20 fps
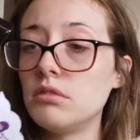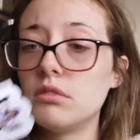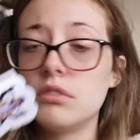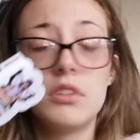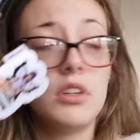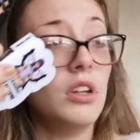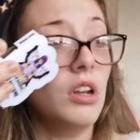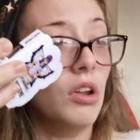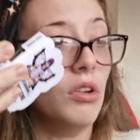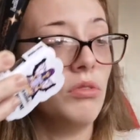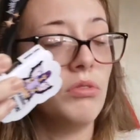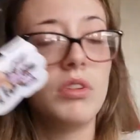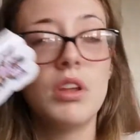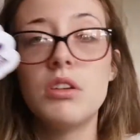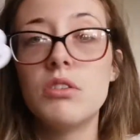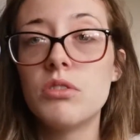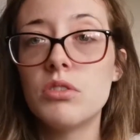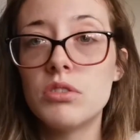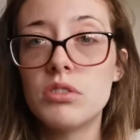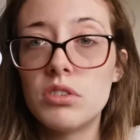you know, they're
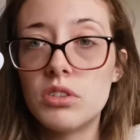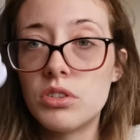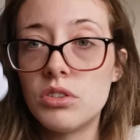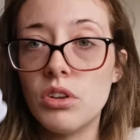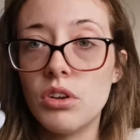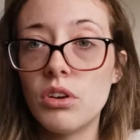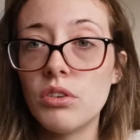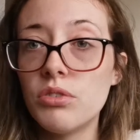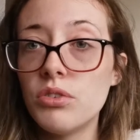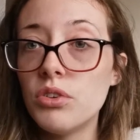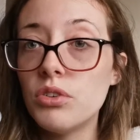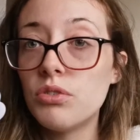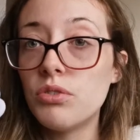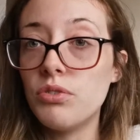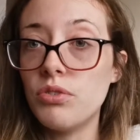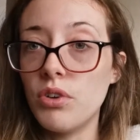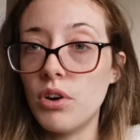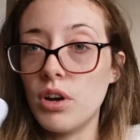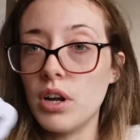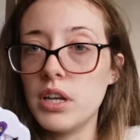not stuff you'd
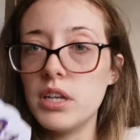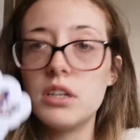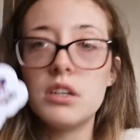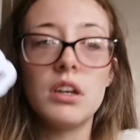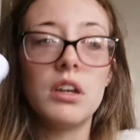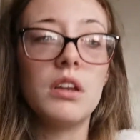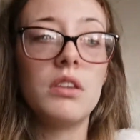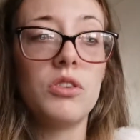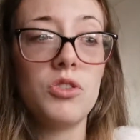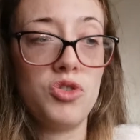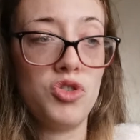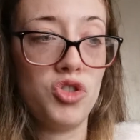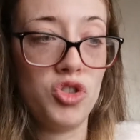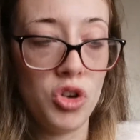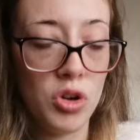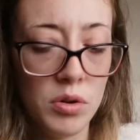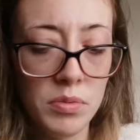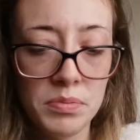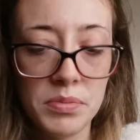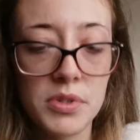find in the
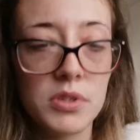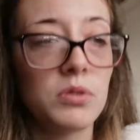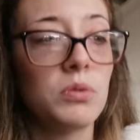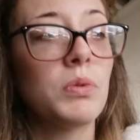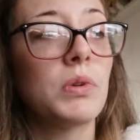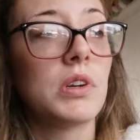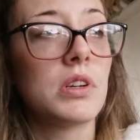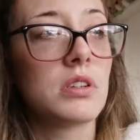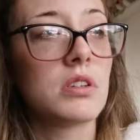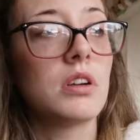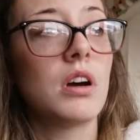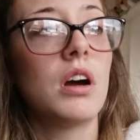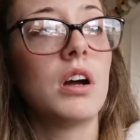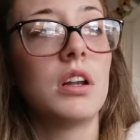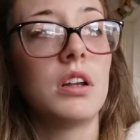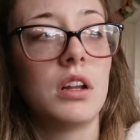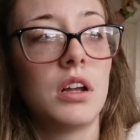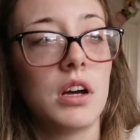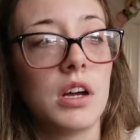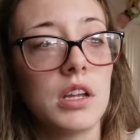shops, which I
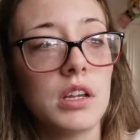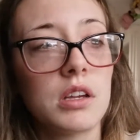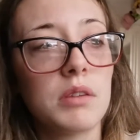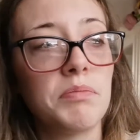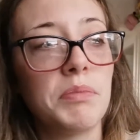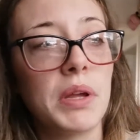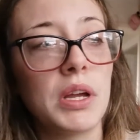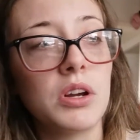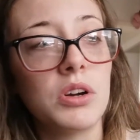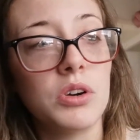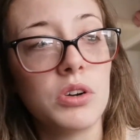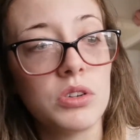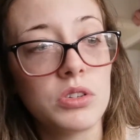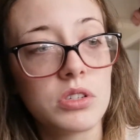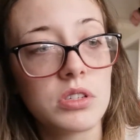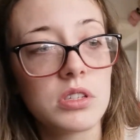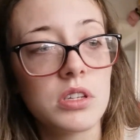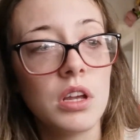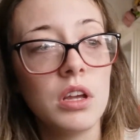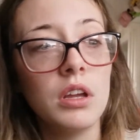like
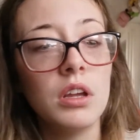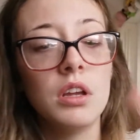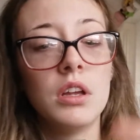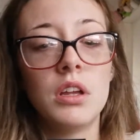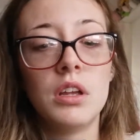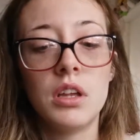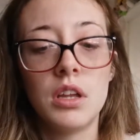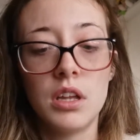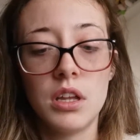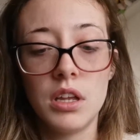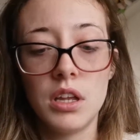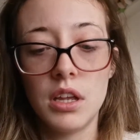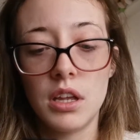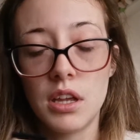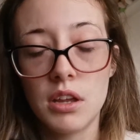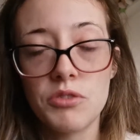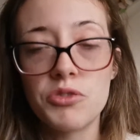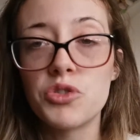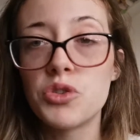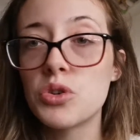because it
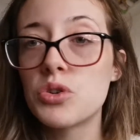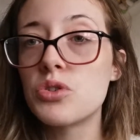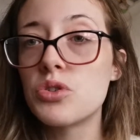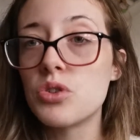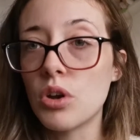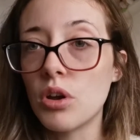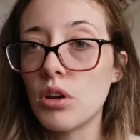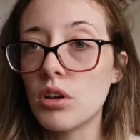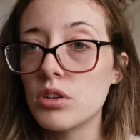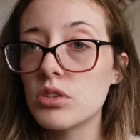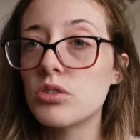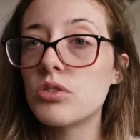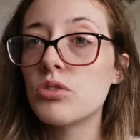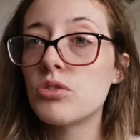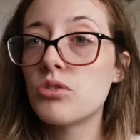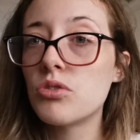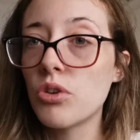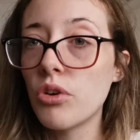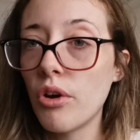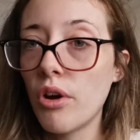gives you a chance to
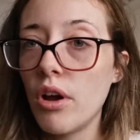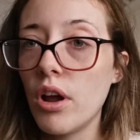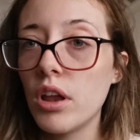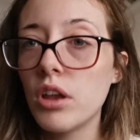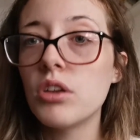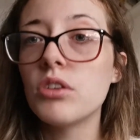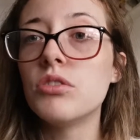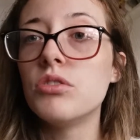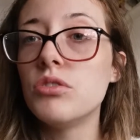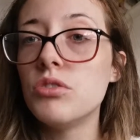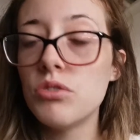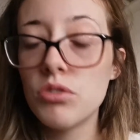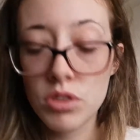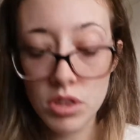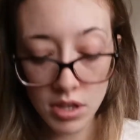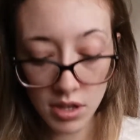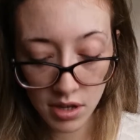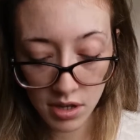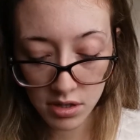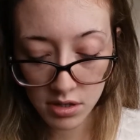try new
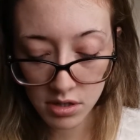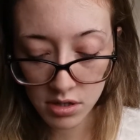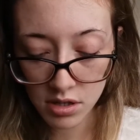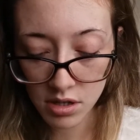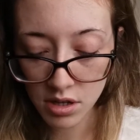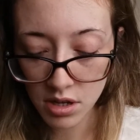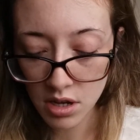things